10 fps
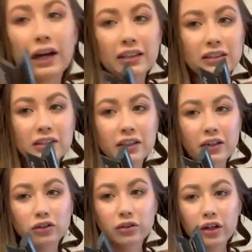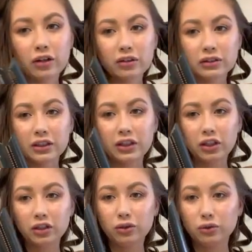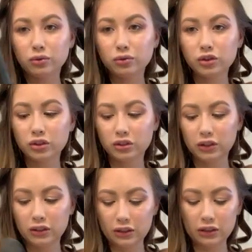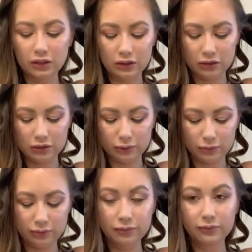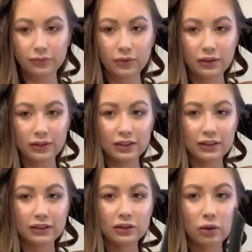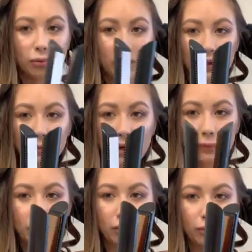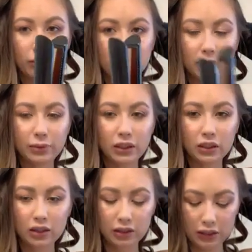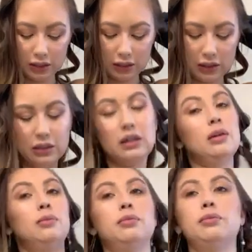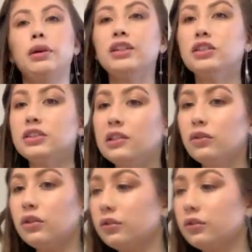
hair straightener that's like huge. The little button, pop it open, the pink. I just never straightened